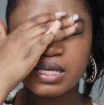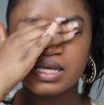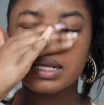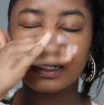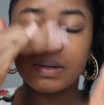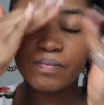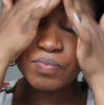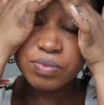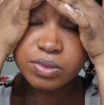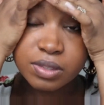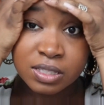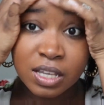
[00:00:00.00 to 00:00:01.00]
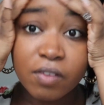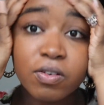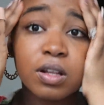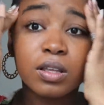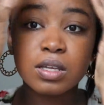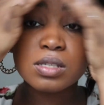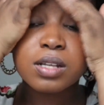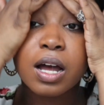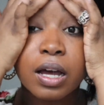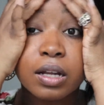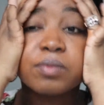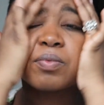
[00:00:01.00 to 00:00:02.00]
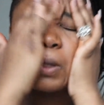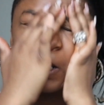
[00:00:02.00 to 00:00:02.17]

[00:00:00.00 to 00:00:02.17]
it definitely is not.